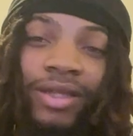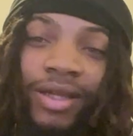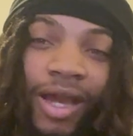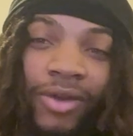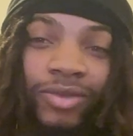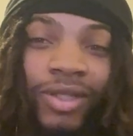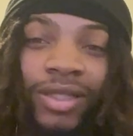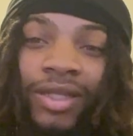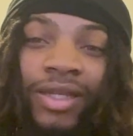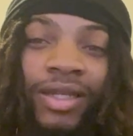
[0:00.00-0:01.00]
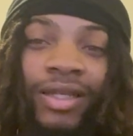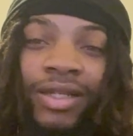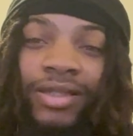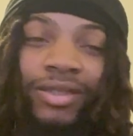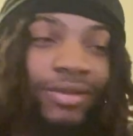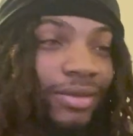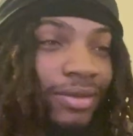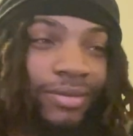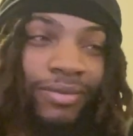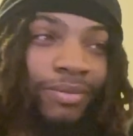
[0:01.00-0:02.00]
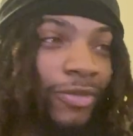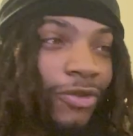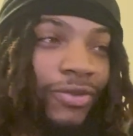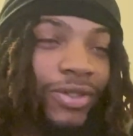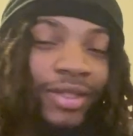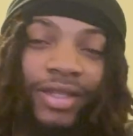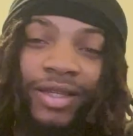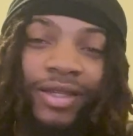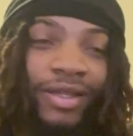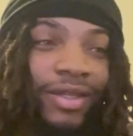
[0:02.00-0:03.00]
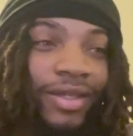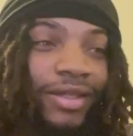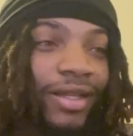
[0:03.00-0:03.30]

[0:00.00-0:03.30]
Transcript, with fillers: count the years, move the year.